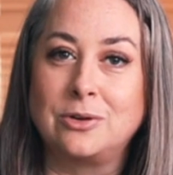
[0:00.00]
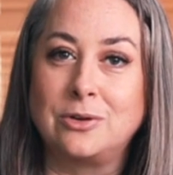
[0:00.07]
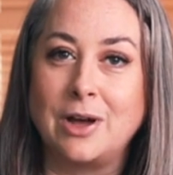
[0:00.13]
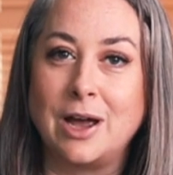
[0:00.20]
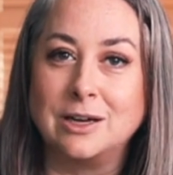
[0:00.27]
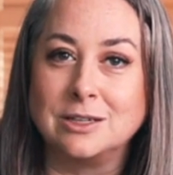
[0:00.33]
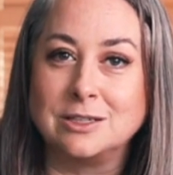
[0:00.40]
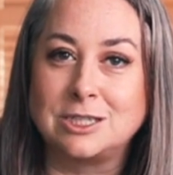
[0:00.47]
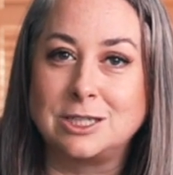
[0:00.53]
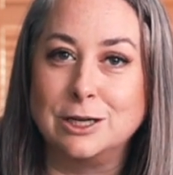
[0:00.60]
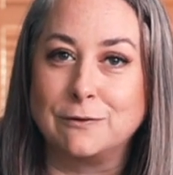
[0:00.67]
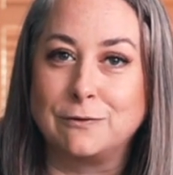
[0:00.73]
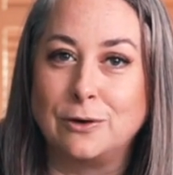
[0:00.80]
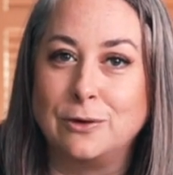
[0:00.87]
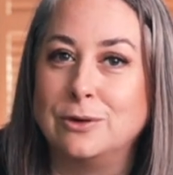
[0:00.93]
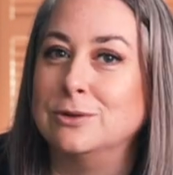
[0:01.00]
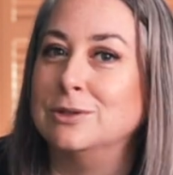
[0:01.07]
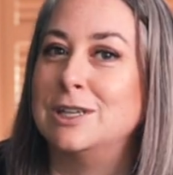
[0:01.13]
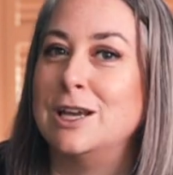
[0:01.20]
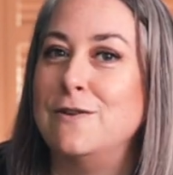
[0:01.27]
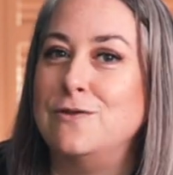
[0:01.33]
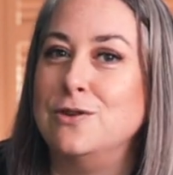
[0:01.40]
little edits to your
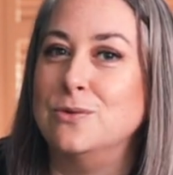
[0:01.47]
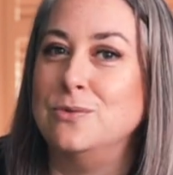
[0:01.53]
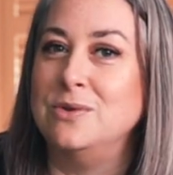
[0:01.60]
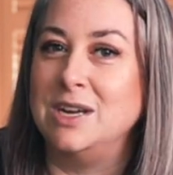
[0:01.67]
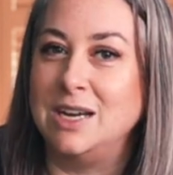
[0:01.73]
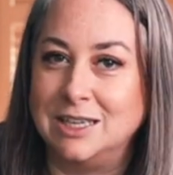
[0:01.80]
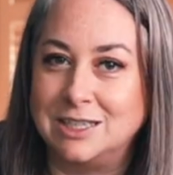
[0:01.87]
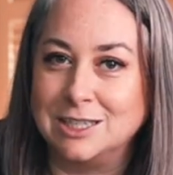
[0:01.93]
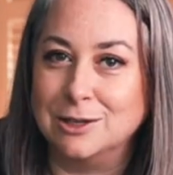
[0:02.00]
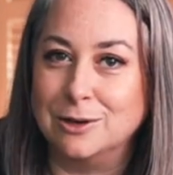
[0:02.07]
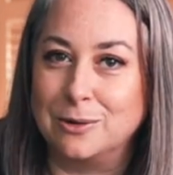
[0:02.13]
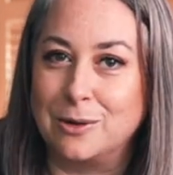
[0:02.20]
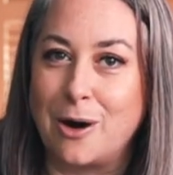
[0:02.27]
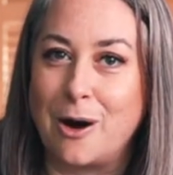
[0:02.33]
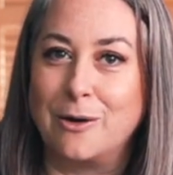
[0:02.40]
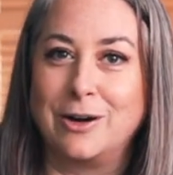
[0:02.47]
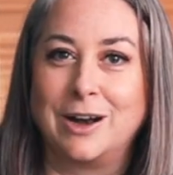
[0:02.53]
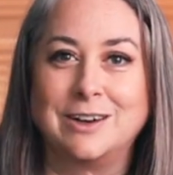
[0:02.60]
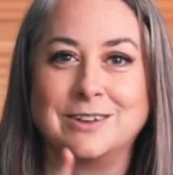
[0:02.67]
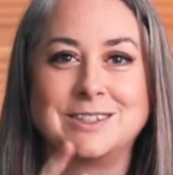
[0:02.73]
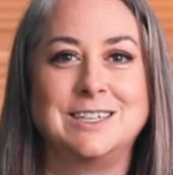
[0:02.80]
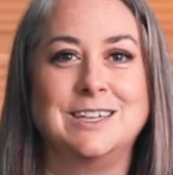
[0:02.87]
photos if you need to. All
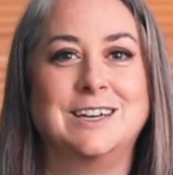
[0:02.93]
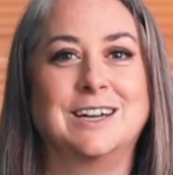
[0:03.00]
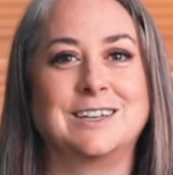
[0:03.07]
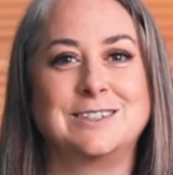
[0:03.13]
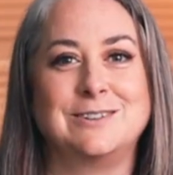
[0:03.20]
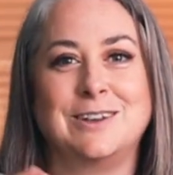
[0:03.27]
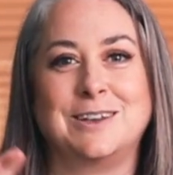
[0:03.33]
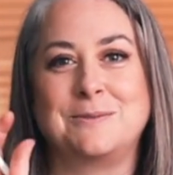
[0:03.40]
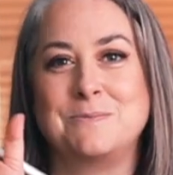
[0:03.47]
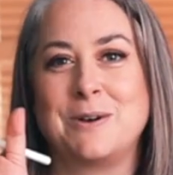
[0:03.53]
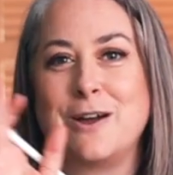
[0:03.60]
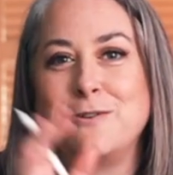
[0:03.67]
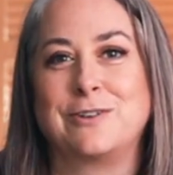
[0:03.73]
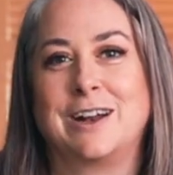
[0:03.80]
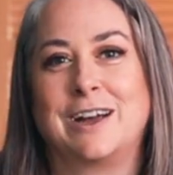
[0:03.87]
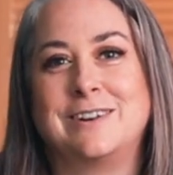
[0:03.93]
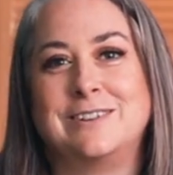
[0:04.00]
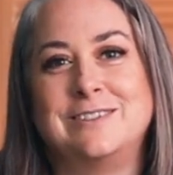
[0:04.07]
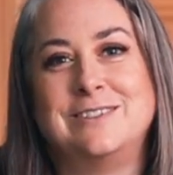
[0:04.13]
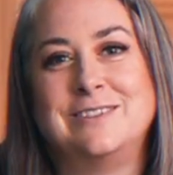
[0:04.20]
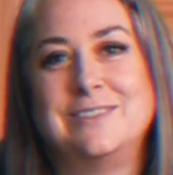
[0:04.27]
right, I'll see you next week. Bye for now.